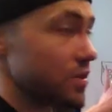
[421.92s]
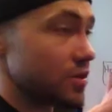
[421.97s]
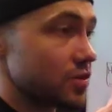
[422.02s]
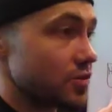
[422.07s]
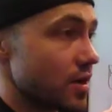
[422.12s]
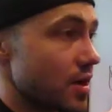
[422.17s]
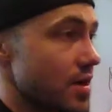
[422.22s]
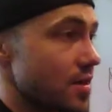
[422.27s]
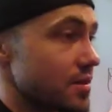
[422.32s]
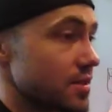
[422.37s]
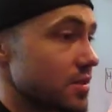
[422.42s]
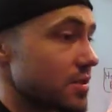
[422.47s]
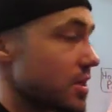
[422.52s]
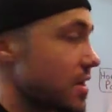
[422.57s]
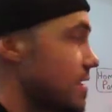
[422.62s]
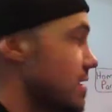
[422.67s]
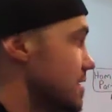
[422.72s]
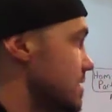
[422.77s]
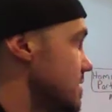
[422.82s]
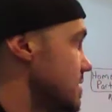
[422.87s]
to try
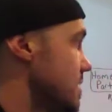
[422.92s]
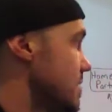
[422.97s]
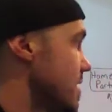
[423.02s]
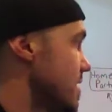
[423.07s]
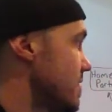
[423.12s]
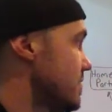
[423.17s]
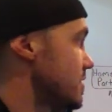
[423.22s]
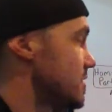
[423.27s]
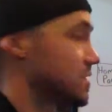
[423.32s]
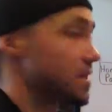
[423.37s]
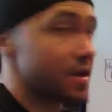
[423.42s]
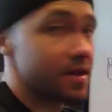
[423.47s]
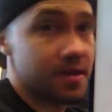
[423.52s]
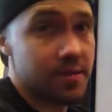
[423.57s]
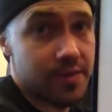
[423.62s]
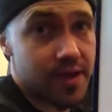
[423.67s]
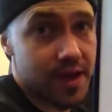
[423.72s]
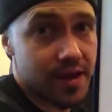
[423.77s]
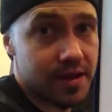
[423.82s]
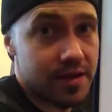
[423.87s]
Isagenix, they might have decided
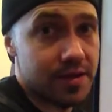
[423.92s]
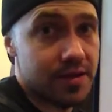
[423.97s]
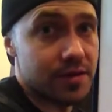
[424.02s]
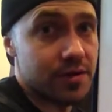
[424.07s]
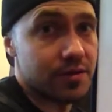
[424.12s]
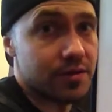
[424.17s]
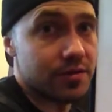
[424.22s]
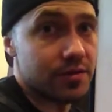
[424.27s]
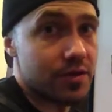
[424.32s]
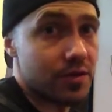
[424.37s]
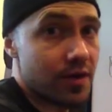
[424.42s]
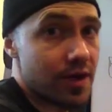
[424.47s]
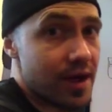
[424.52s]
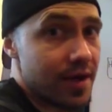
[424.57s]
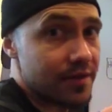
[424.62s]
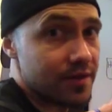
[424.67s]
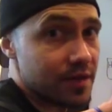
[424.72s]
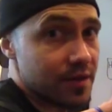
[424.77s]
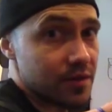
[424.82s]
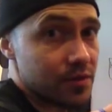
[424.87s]
back here. They don't have
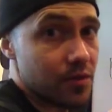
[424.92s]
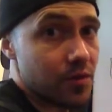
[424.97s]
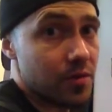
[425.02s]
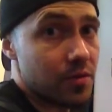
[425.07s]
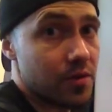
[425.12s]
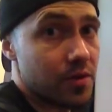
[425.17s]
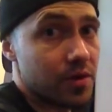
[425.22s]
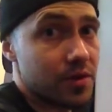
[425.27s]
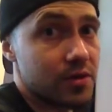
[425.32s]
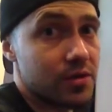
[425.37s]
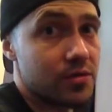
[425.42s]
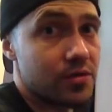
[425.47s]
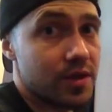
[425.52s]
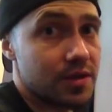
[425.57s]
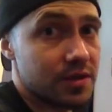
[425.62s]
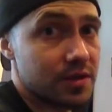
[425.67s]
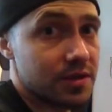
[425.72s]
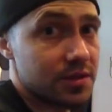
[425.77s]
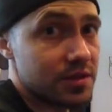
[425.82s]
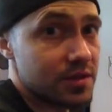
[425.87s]
to get to a home party
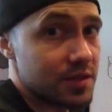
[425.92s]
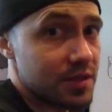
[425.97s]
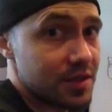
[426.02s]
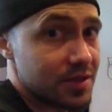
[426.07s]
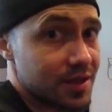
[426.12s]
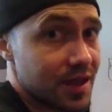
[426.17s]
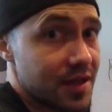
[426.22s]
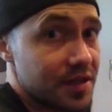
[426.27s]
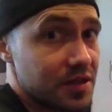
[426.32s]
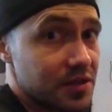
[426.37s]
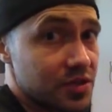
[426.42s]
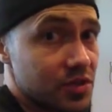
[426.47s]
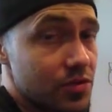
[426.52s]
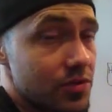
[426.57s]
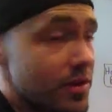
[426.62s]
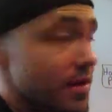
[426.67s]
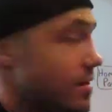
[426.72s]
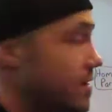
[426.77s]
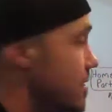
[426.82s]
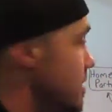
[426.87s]
to decide to do
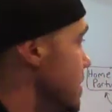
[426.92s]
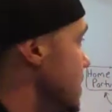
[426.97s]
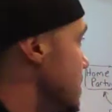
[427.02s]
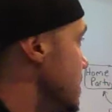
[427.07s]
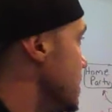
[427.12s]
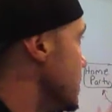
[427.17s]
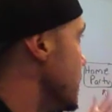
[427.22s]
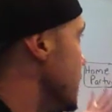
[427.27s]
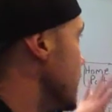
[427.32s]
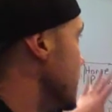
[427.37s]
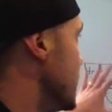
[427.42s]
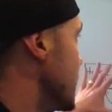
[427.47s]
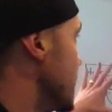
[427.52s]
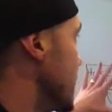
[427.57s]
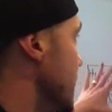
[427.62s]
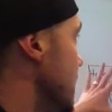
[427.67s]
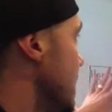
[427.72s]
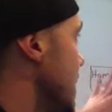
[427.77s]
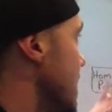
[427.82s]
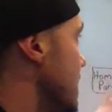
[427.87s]
it, but
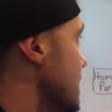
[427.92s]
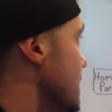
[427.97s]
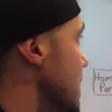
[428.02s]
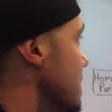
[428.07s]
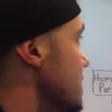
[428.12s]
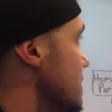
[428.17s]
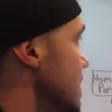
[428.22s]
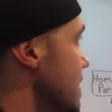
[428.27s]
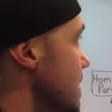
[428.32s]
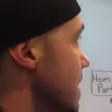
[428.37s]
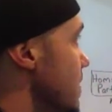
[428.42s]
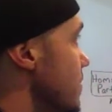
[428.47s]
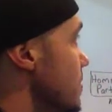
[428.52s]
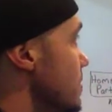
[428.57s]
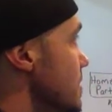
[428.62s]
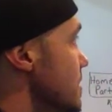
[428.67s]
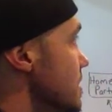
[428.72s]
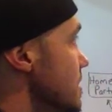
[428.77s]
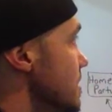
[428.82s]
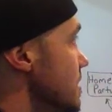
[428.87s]
a lot of times that will
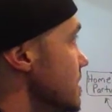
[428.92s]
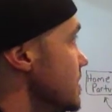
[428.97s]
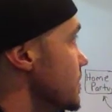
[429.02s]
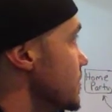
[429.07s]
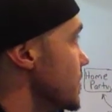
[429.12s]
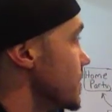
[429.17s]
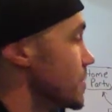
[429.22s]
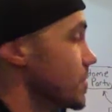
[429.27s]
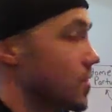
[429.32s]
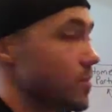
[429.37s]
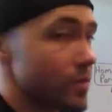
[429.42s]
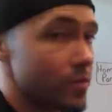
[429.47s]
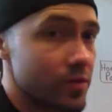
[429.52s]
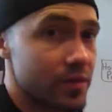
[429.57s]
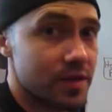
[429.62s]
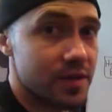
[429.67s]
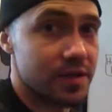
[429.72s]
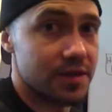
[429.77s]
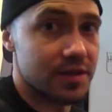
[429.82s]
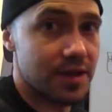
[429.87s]
be the moment where
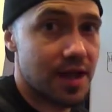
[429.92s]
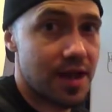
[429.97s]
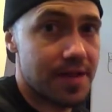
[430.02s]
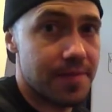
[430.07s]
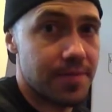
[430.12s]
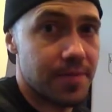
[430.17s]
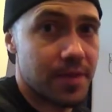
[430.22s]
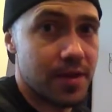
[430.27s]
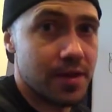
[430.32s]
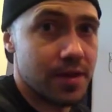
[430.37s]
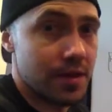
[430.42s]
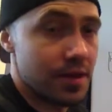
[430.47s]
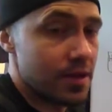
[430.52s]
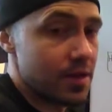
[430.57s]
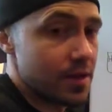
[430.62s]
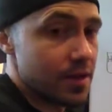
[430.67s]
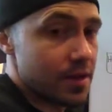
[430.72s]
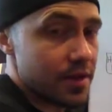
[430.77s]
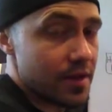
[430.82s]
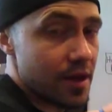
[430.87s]
they decide.
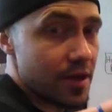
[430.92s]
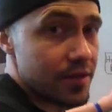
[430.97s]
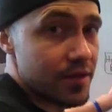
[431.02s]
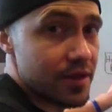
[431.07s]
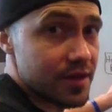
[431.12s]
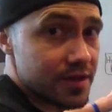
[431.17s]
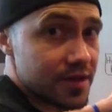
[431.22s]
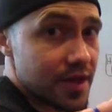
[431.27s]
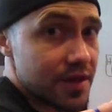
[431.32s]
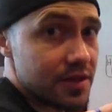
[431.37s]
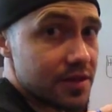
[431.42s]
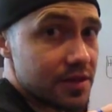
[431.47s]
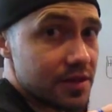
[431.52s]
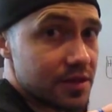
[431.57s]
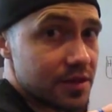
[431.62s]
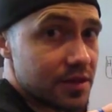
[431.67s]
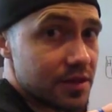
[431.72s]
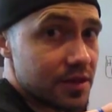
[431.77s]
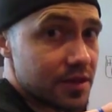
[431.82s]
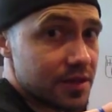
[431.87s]
Now they decide to
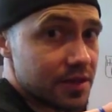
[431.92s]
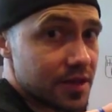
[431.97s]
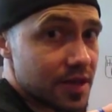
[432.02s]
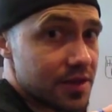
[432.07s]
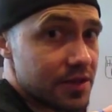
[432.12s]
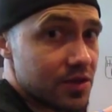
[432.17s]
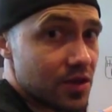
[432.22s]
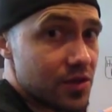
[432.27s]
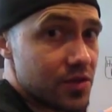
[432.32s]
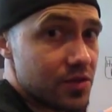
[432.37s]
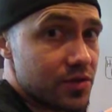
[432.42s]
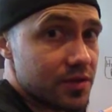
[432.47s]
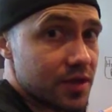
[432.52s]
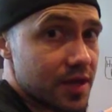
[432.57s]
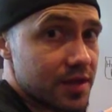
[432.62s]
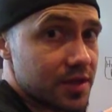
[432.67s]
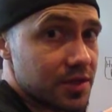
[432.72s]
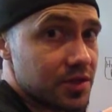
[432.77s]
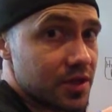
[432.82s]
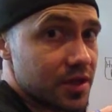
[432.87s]
start using
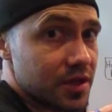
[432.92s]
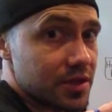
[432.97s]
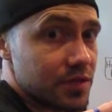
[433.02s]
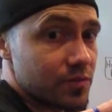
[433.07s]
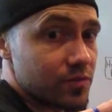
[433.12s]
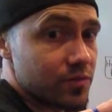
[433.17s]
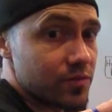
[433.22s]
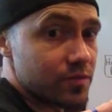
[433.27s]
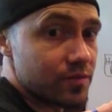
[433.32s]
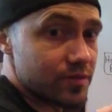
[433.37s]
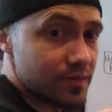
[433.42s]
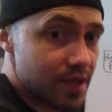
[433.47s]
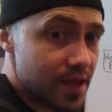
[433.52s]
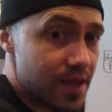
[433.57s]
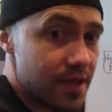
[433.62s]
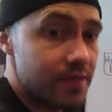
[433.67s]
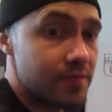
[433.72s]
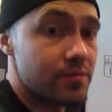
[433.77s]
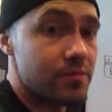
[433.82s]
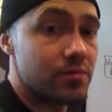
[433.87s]
Isagenix.
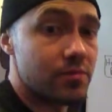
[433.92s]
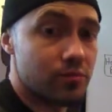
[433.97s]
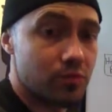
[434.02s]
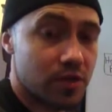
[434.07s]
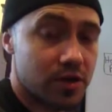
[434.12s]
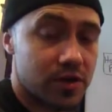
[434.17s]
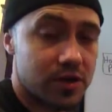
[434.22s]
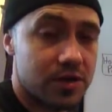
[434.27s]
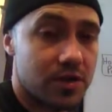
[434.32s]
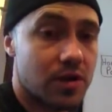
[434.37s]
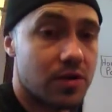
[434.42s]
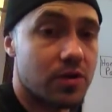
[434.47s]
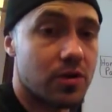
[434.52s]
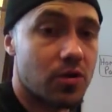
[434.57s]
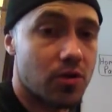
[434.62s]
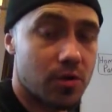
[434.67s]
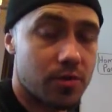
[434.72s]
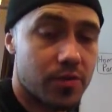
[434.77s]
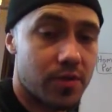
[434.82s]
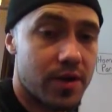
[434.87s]
Then we're going to start
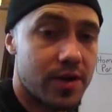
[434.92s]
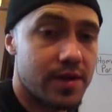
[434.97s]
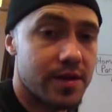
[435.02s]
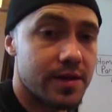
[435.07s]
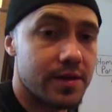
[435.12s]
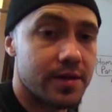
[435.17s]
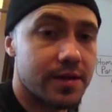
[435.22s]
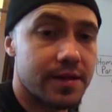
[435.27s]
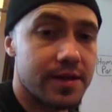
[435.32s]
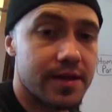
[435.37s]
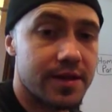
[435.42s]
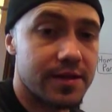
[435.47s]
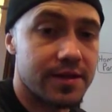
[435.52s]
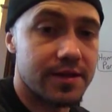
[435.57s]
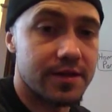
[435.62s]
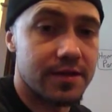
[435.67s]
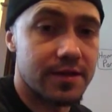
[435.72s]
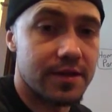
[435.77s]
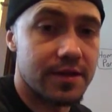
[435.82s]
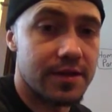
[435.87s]
incorporating in